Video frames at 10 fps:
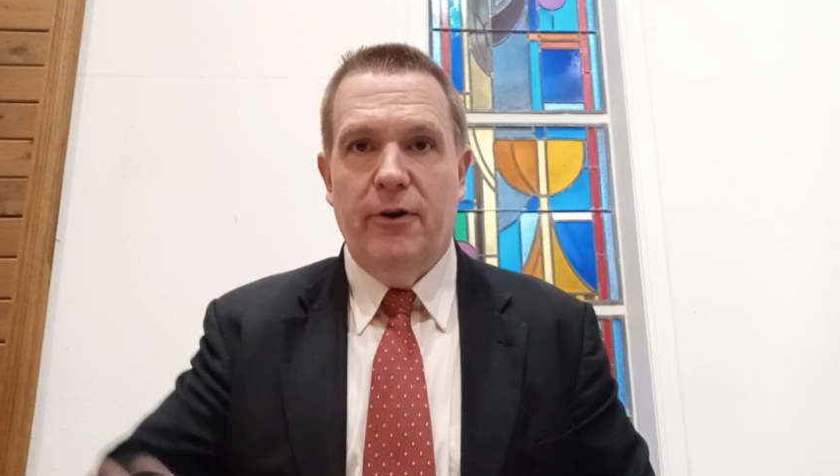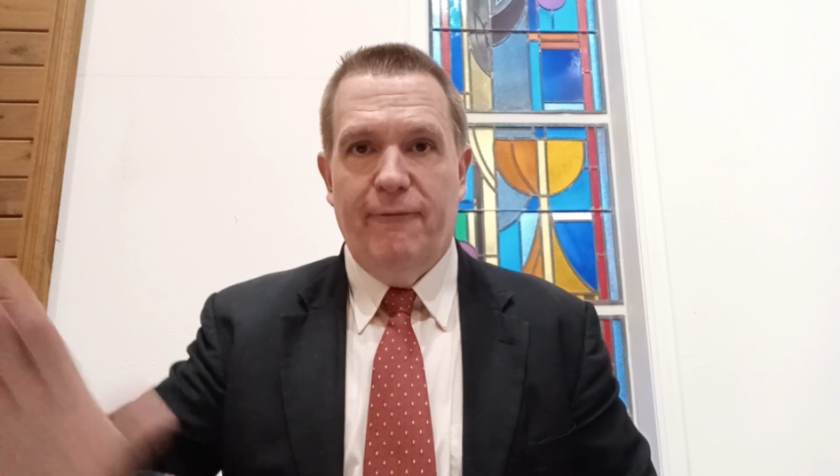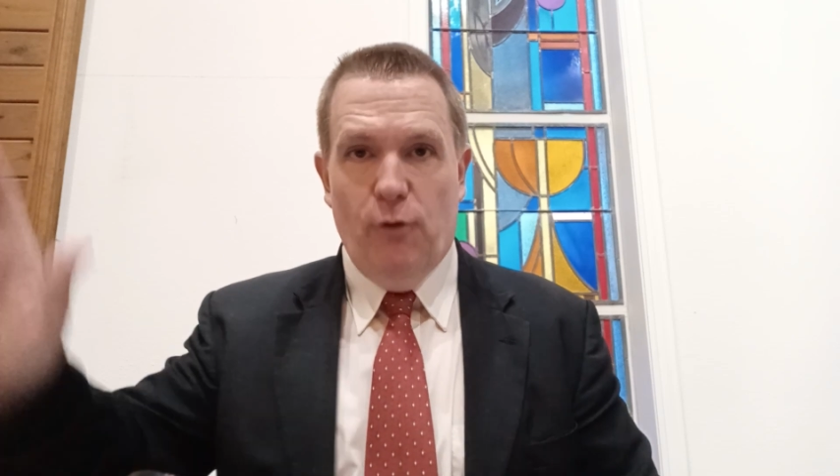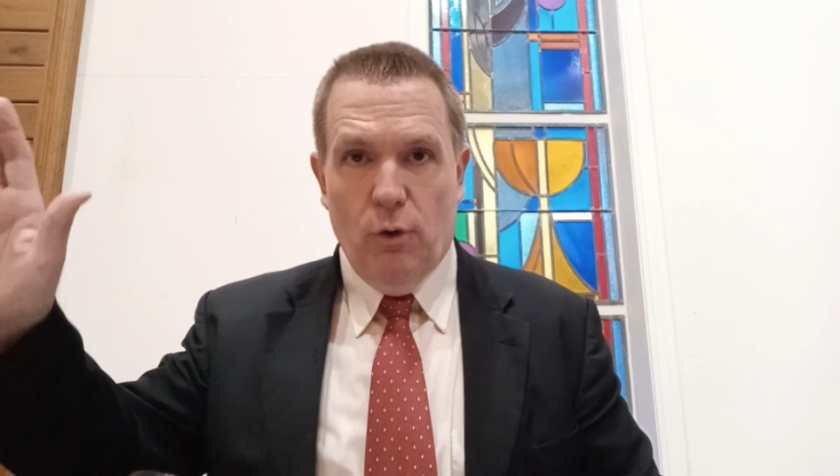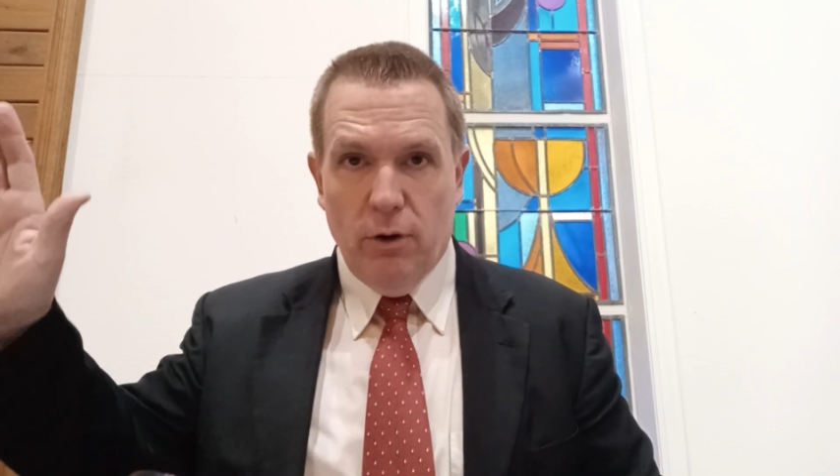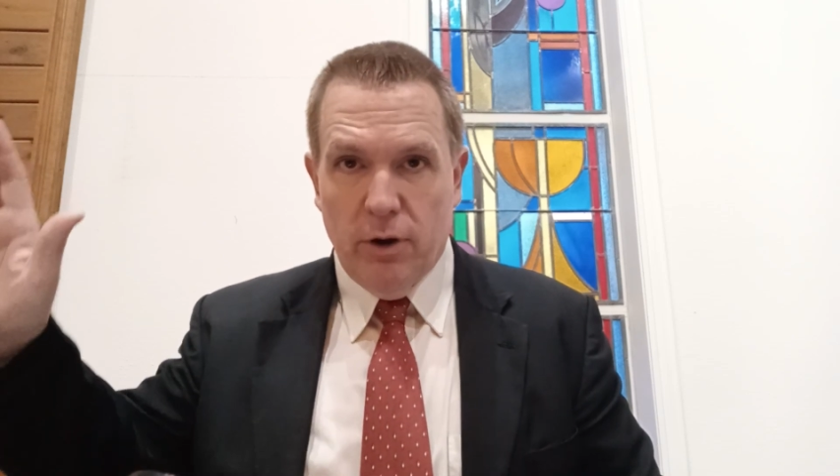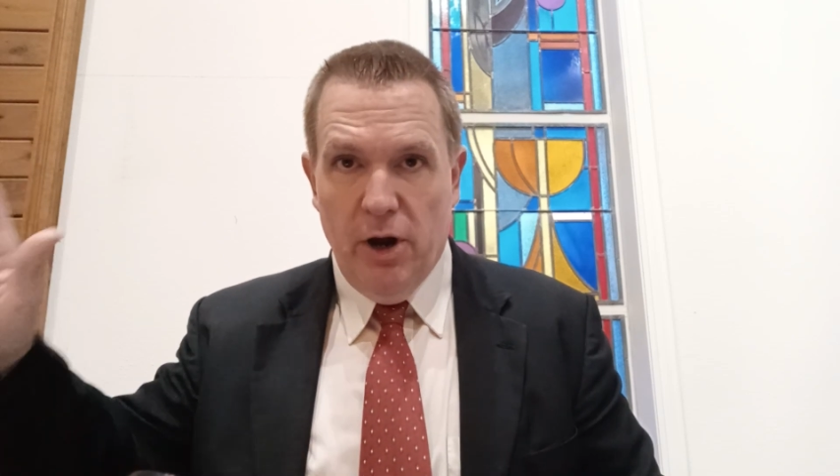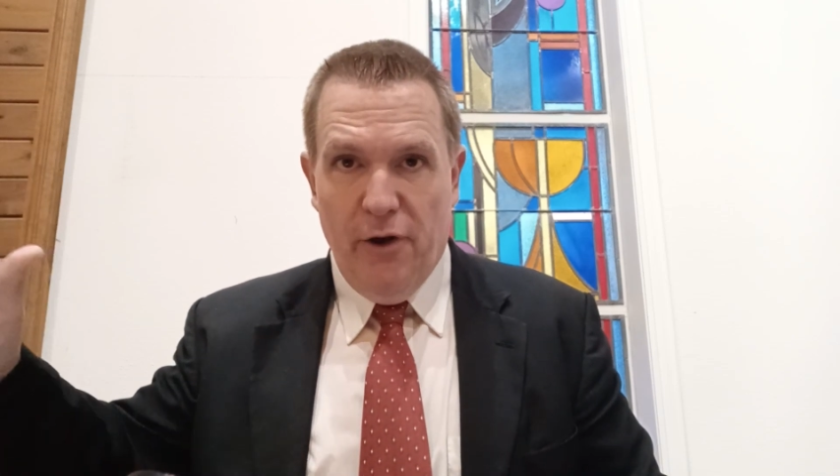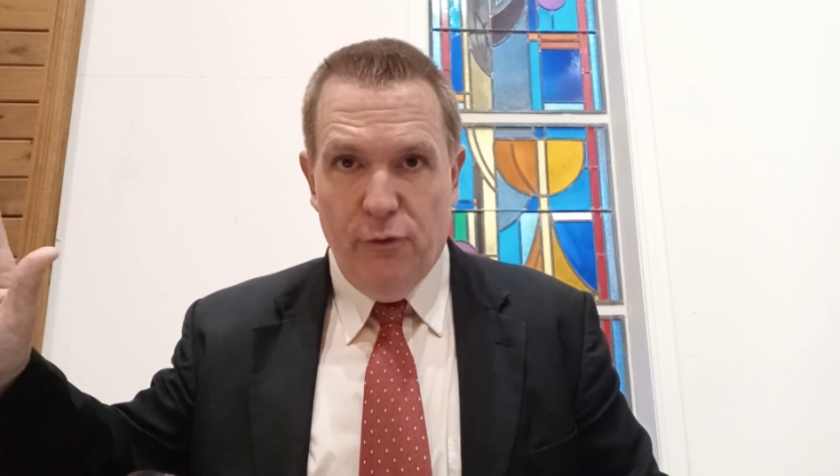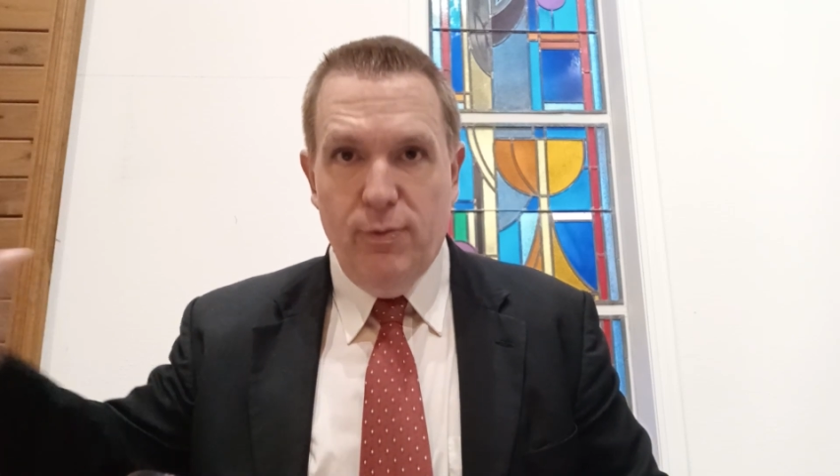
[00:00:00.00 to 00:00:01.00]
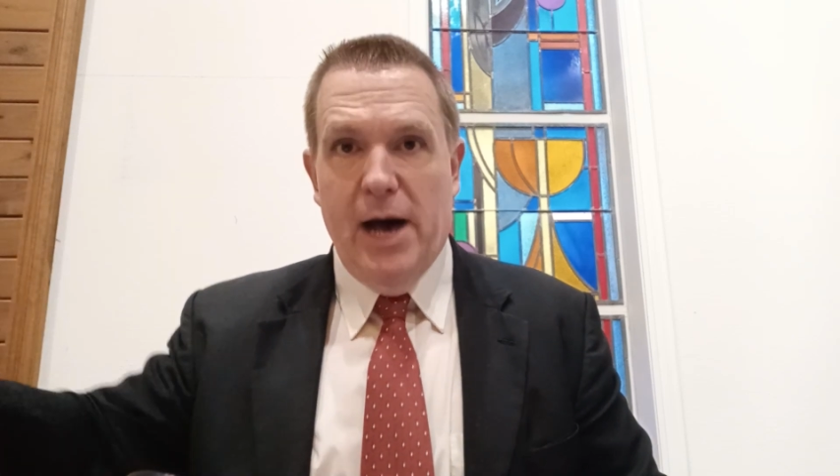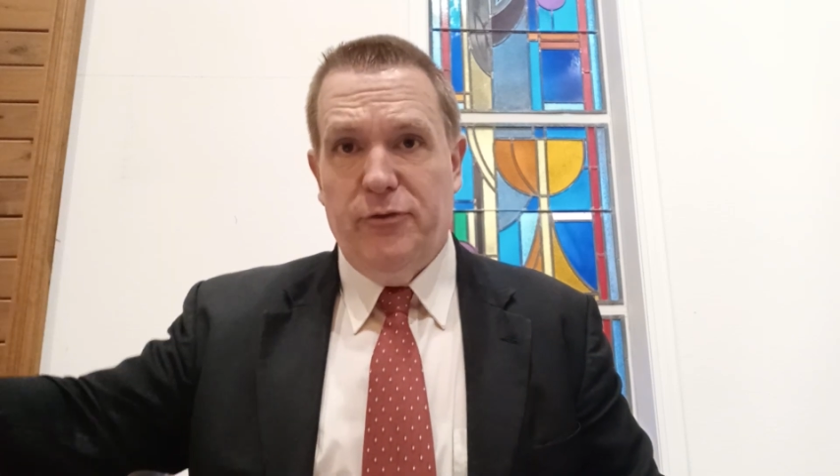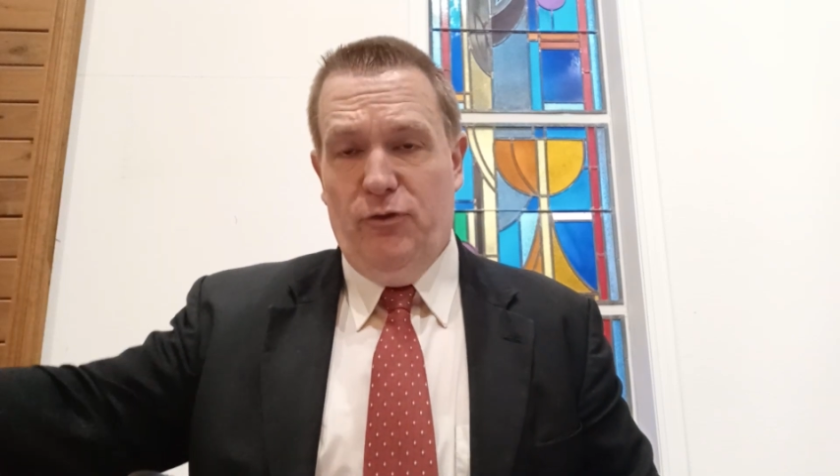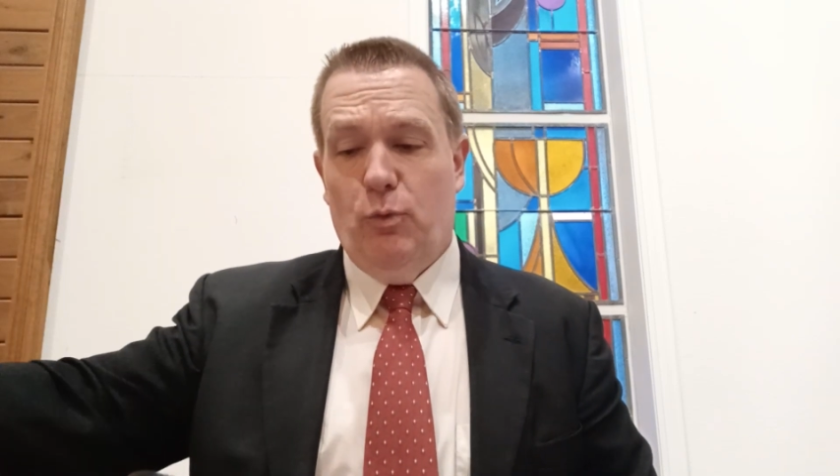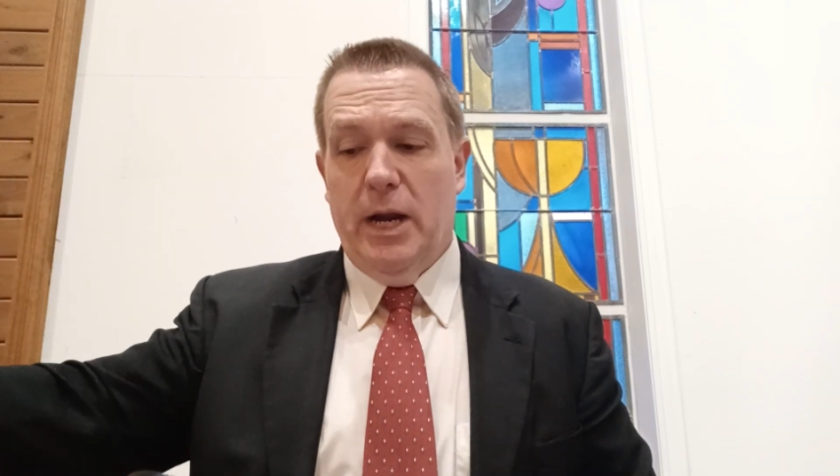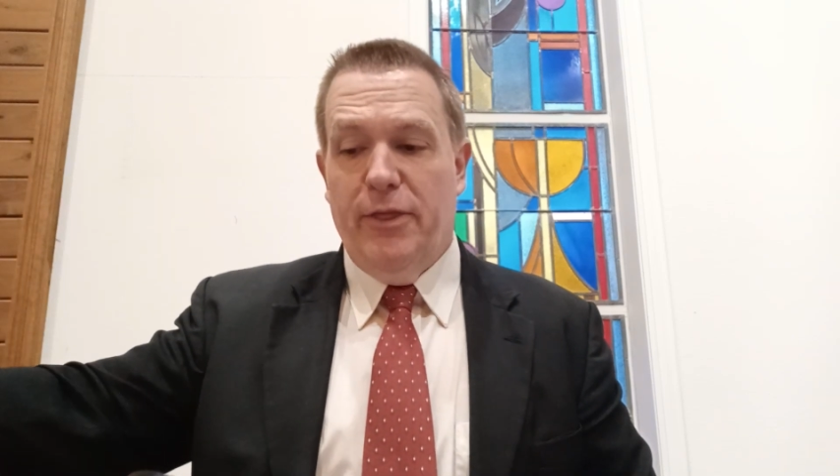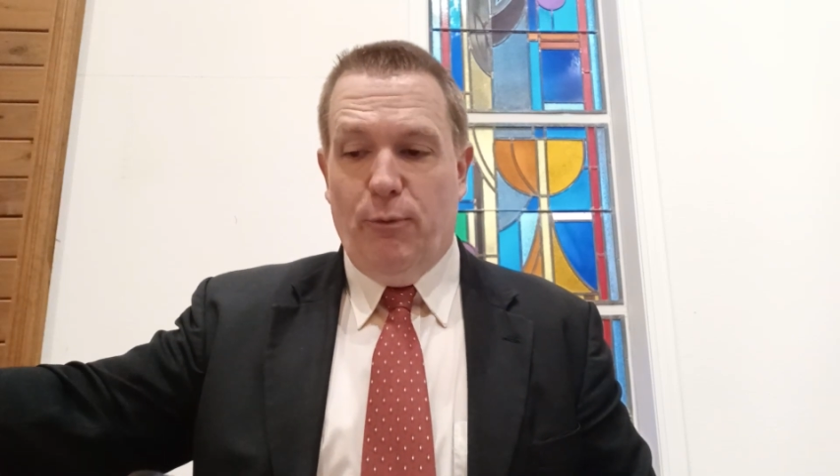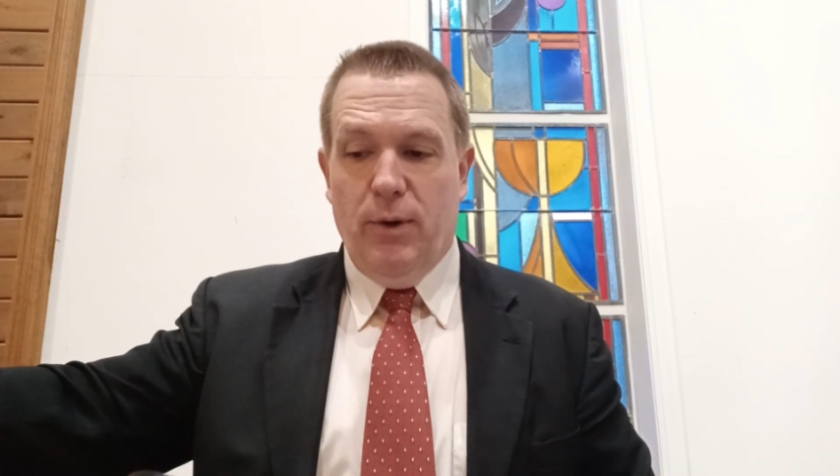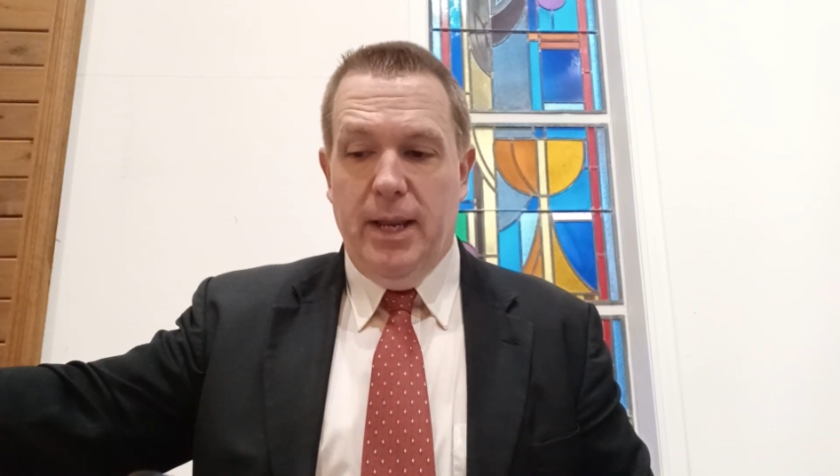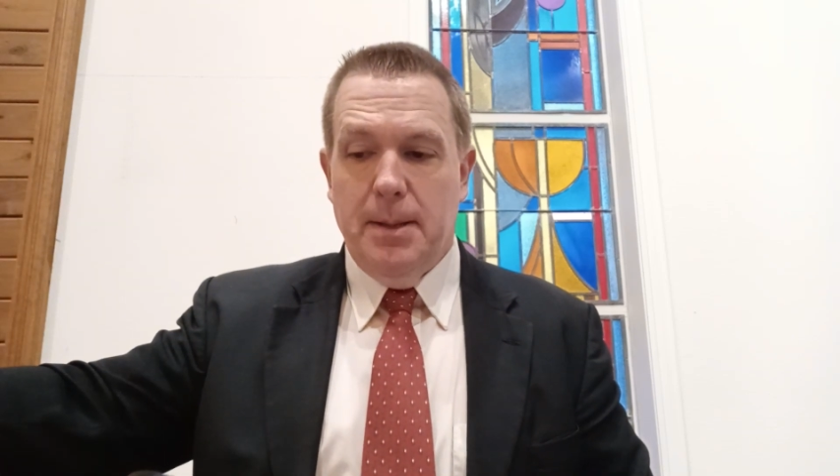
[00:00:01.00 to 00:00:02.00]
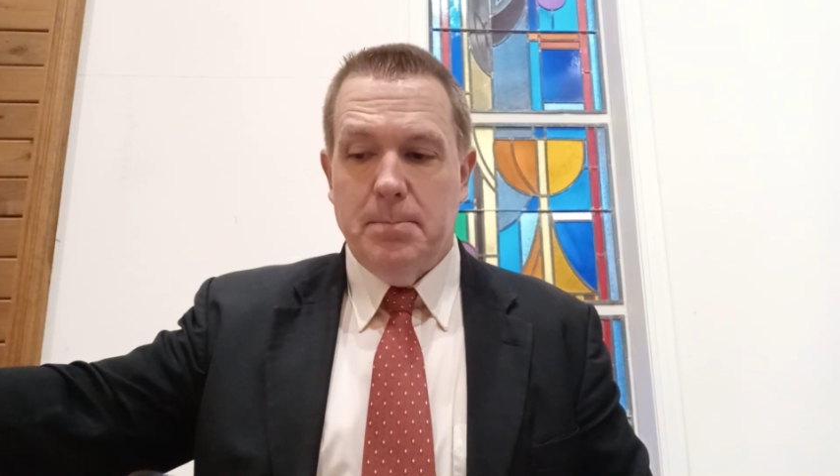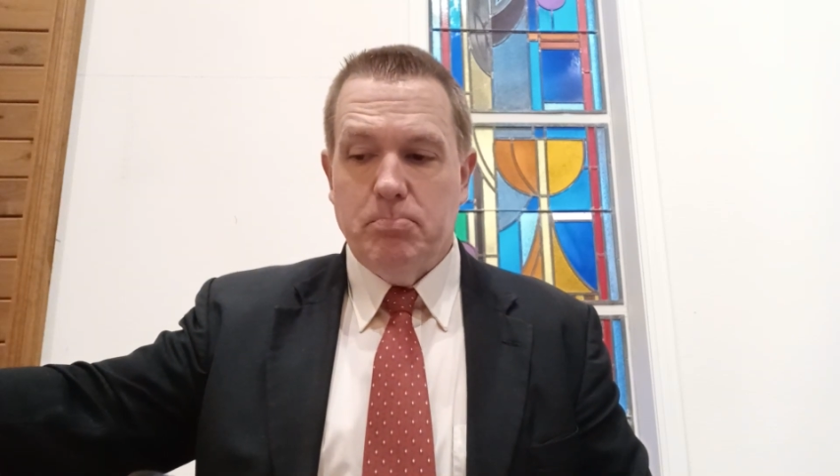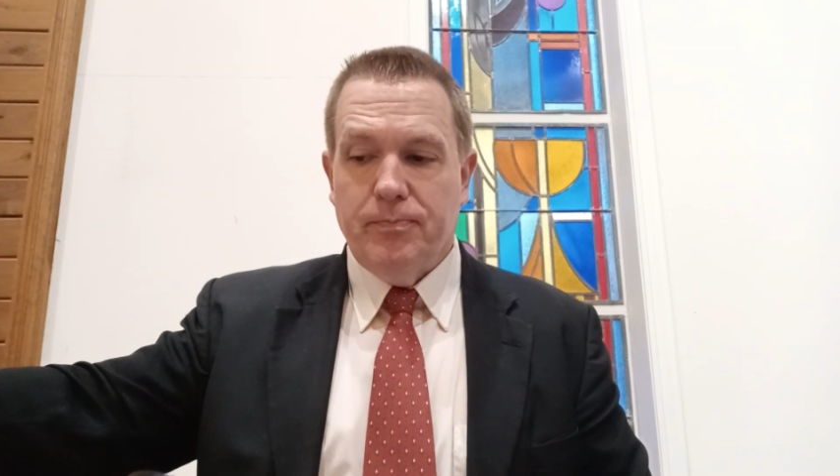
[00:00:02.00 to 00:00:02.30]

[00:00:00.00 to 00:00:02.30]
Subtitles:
for 2023.